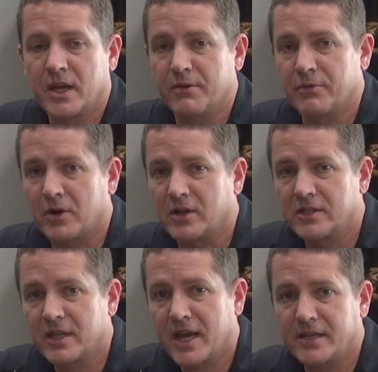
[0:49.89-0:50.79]
And for our
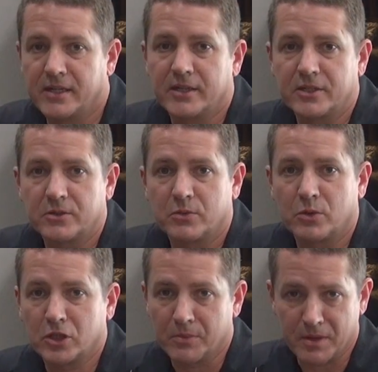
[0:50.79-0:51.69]
side dish,
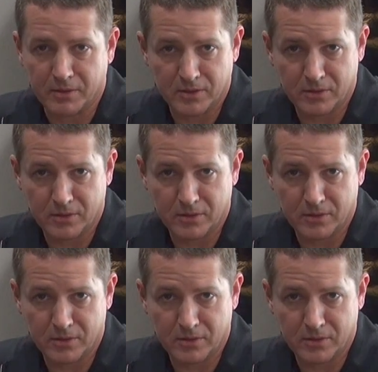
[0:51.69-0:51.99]
we're going to be